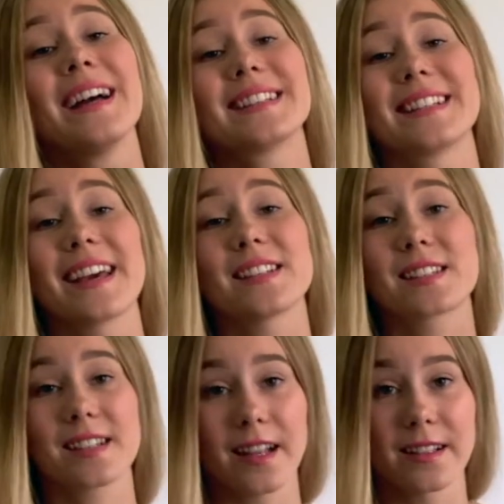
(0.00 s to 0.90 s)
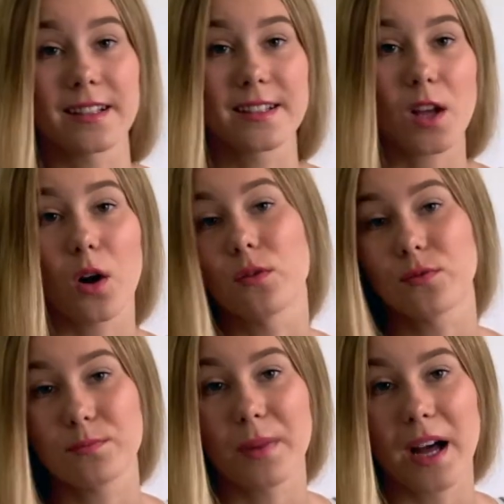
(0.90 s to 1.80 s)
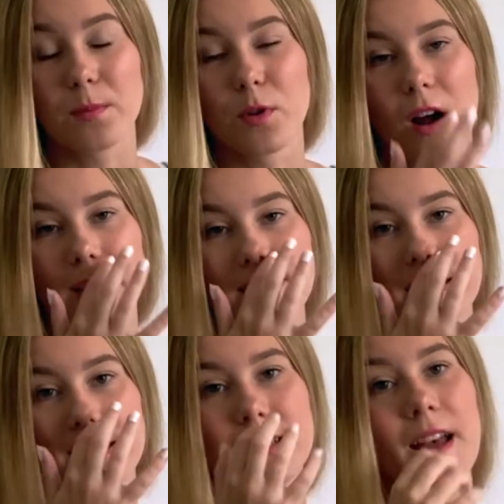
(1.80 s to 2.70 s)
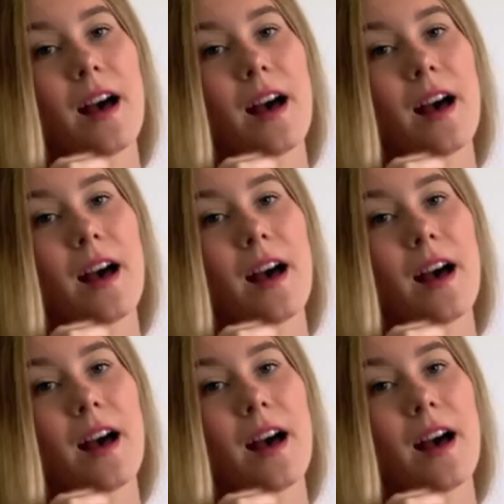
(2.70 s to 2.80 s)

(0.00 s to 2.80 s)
today's standards of bag prices.